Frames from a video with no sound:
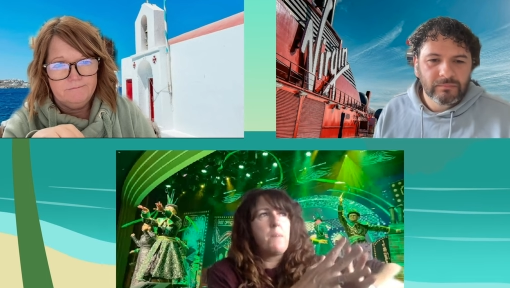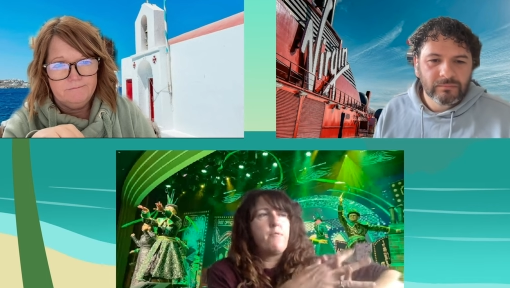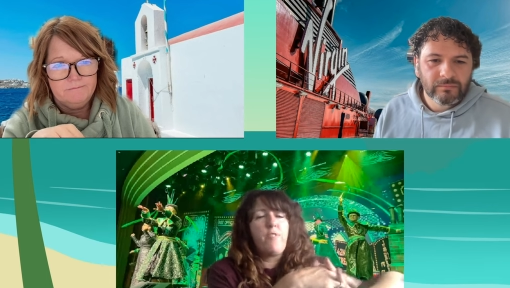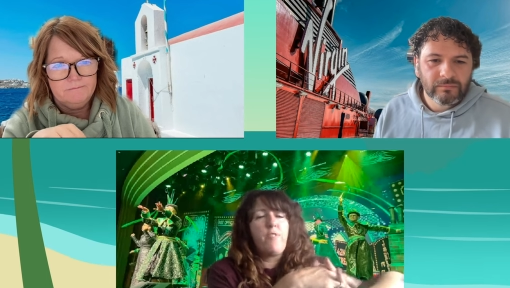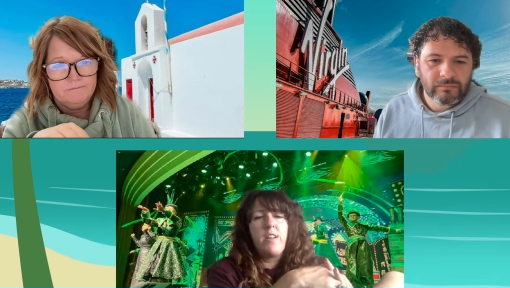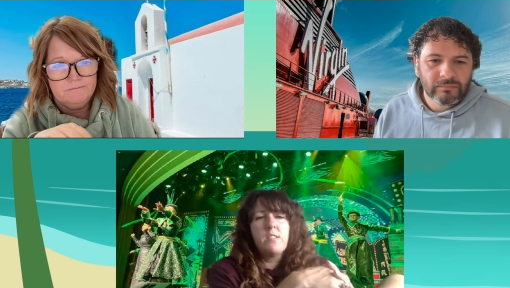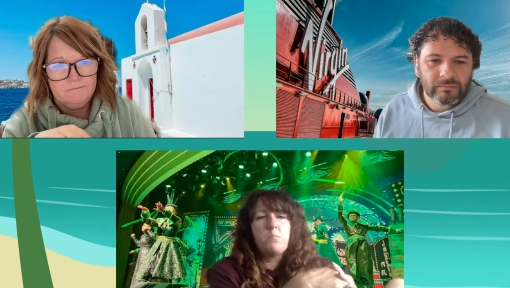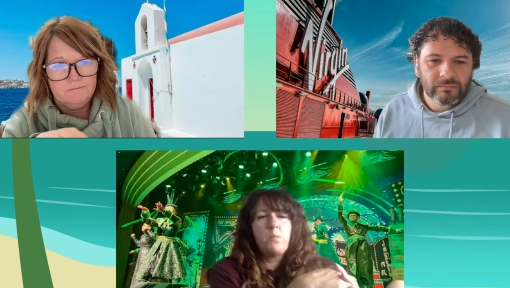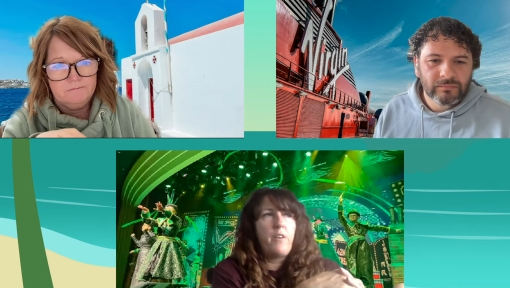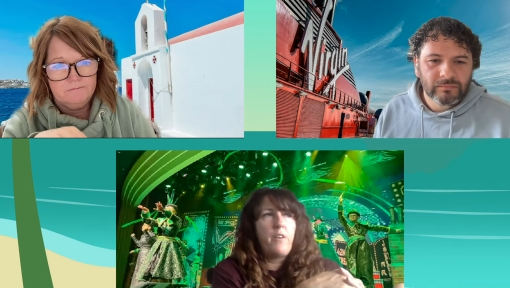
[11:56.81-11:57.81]
Speaker 1: friends
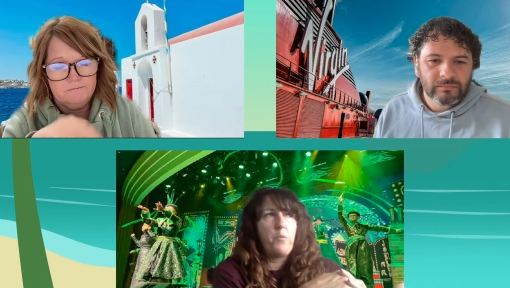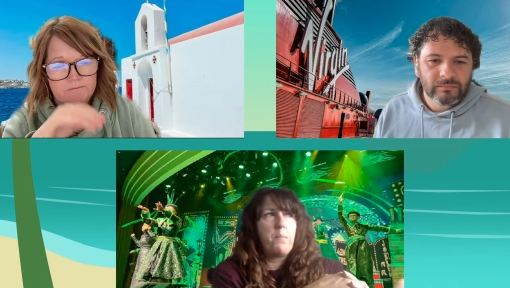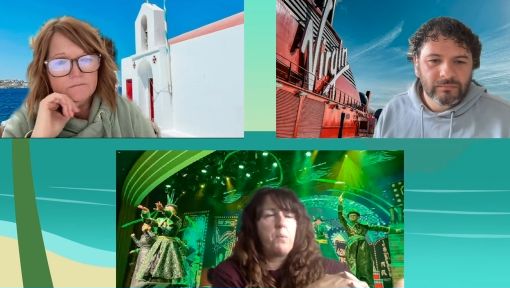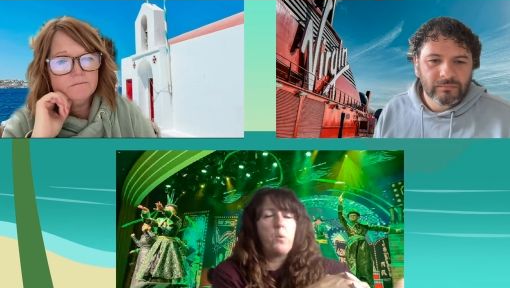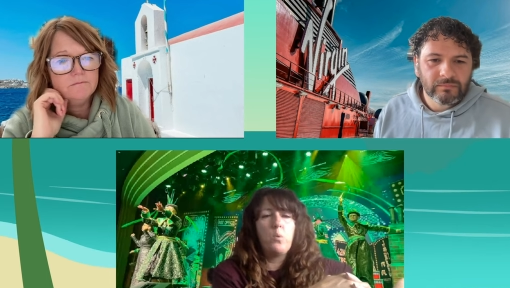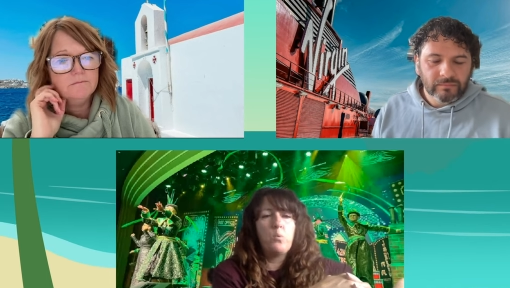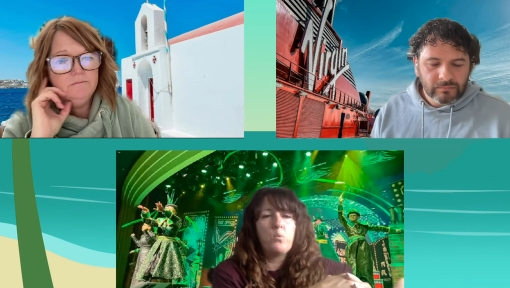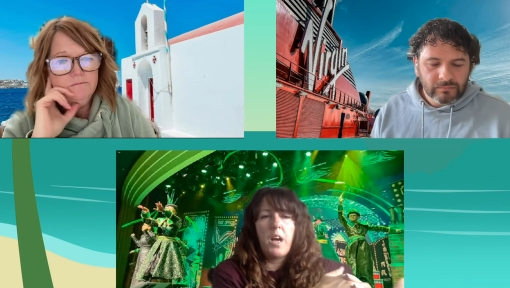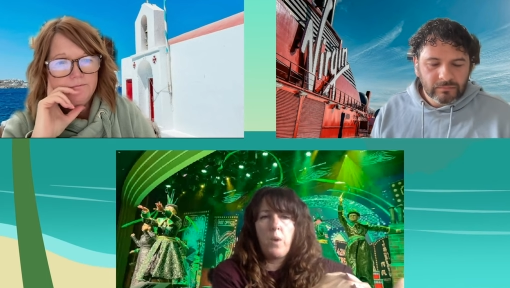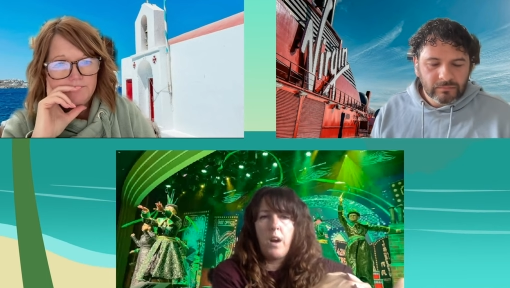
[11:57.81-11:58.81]
with other people day
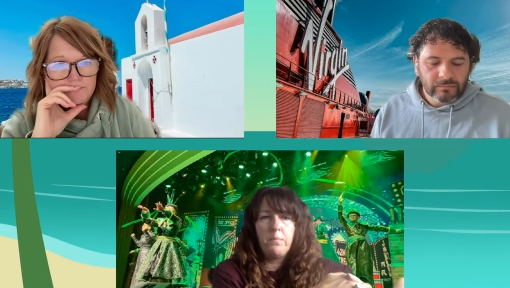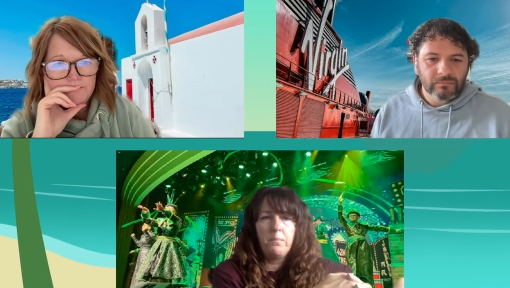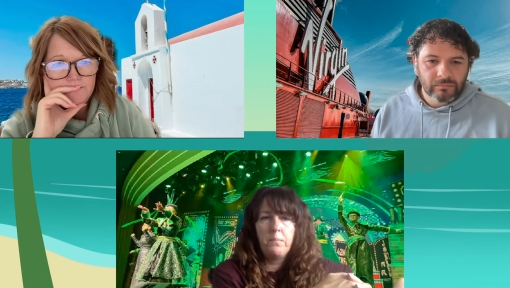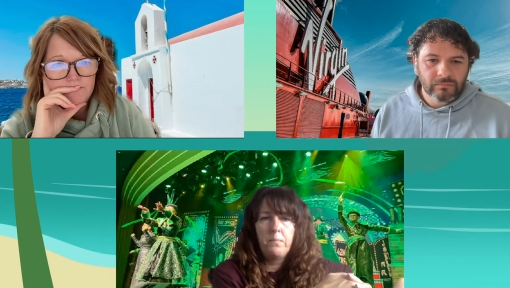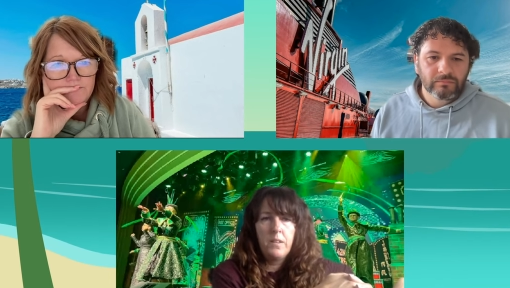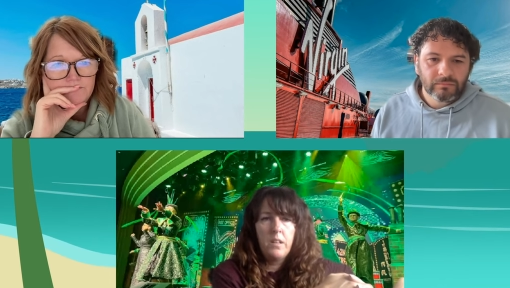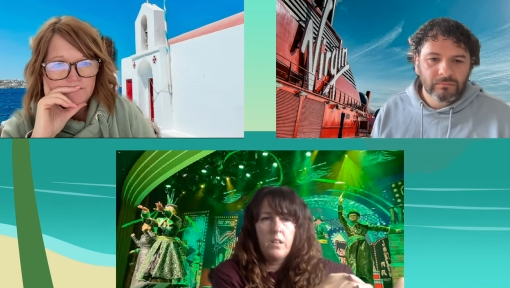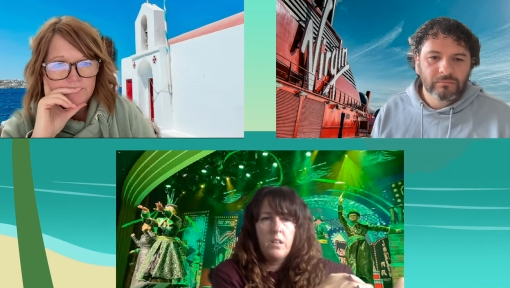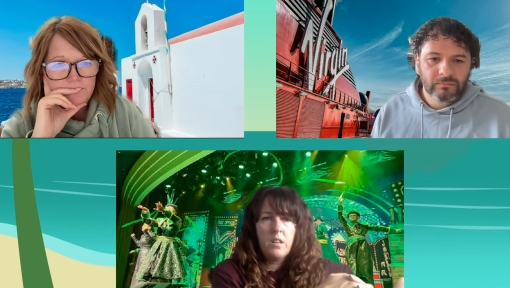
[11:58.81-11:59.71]
one, because